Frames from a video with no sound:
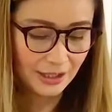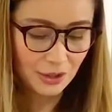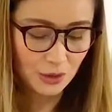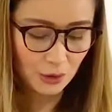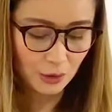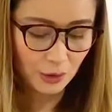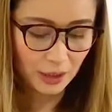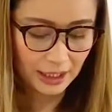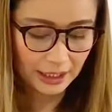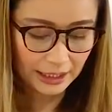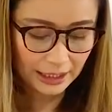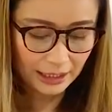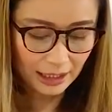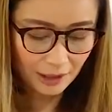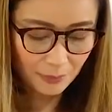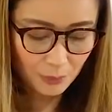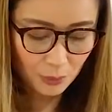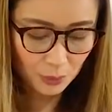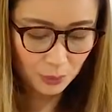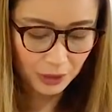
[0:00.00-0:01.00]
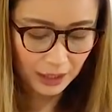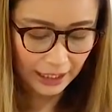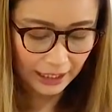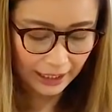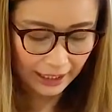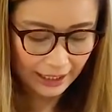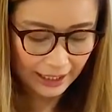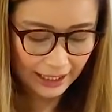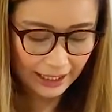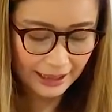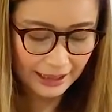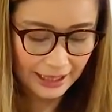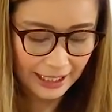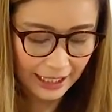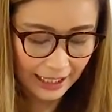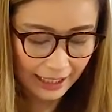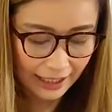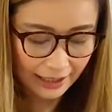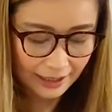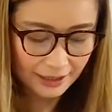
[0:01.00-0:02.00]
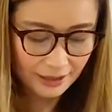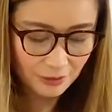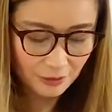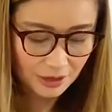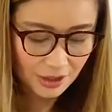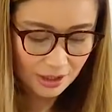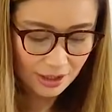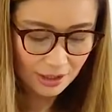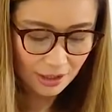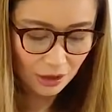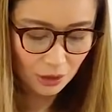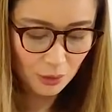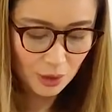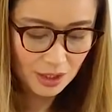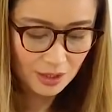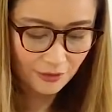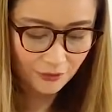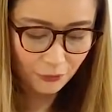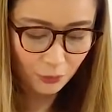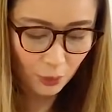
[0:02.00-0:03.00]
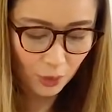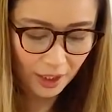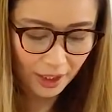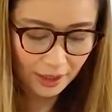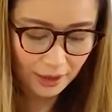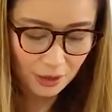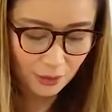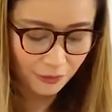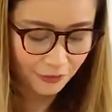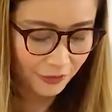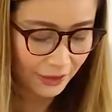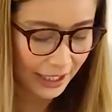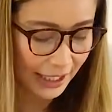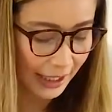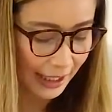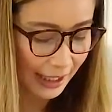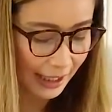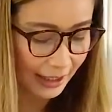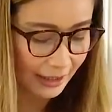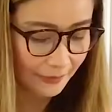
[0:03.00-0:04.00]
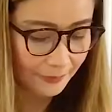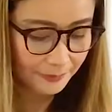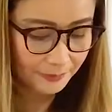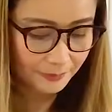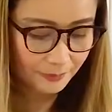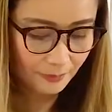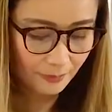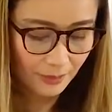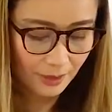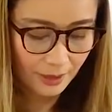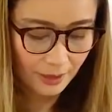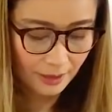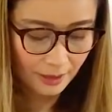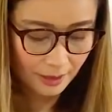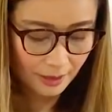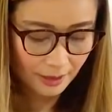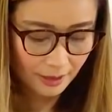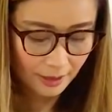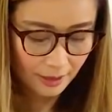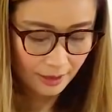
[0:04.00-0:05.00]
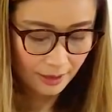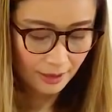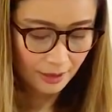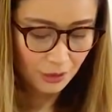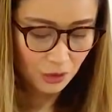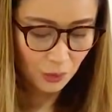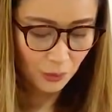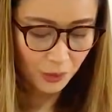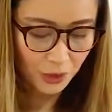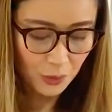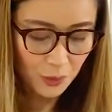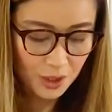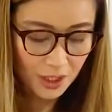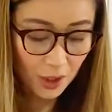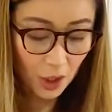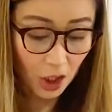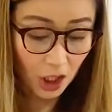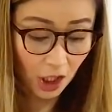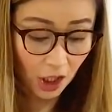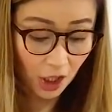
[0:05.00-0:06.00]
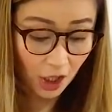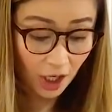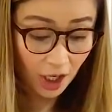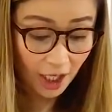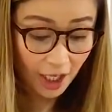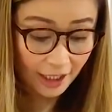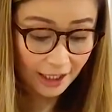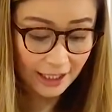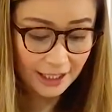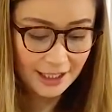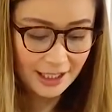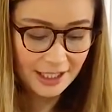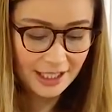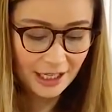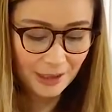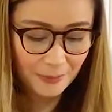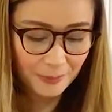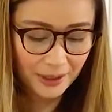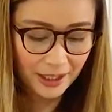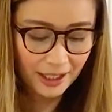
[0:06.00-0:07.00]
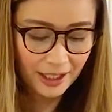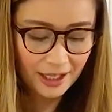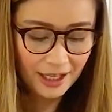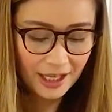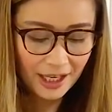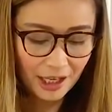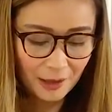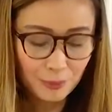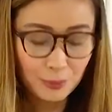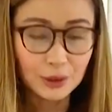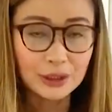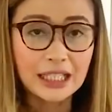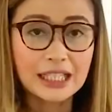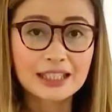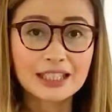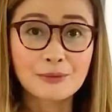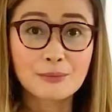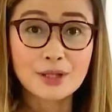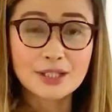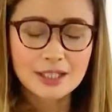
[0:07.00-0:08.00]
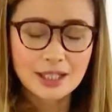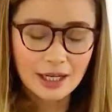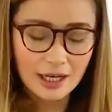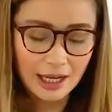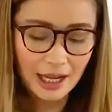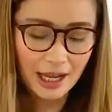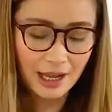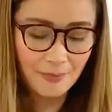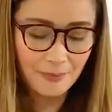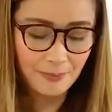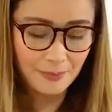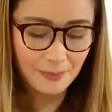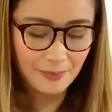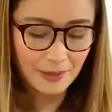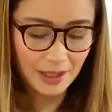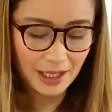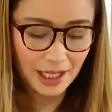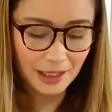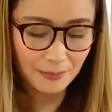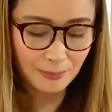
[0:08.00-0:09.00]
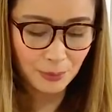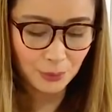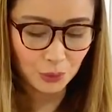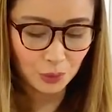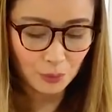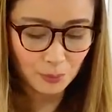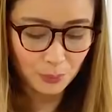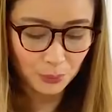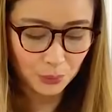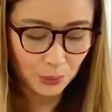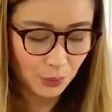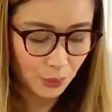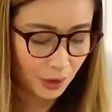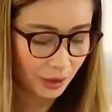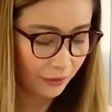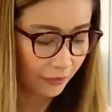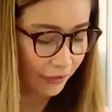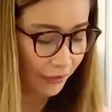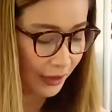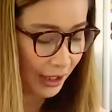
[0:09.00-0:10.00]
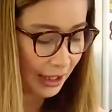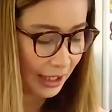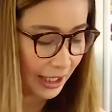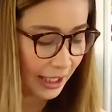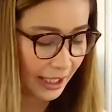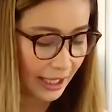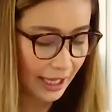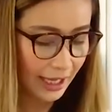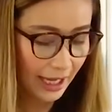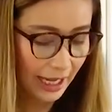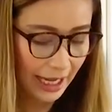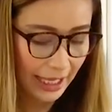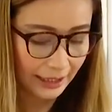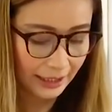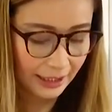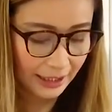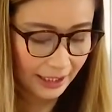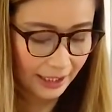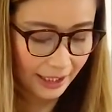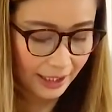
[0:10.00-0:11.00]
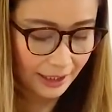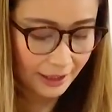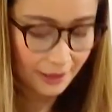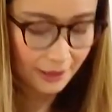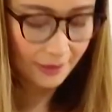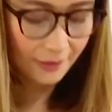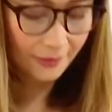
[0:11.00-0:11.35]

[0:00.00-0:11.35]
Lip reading: So, ganyan lang muna. And then, just use the fork to flake it. So, we're using a lot. Kasi, syempre, importante masarap at punong-puno ng filling ang ating